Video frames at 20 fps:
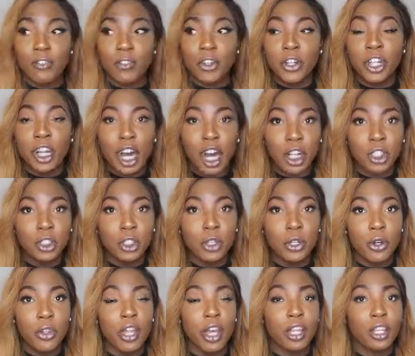If you're in college, you
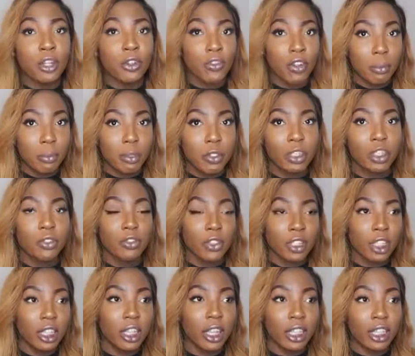know that November is
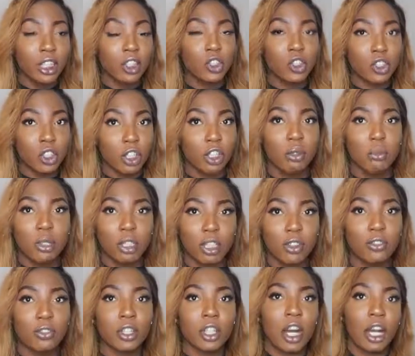really like the struggle
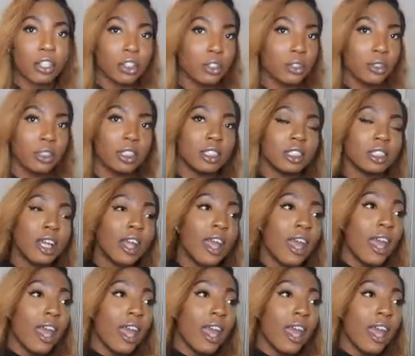month for college students,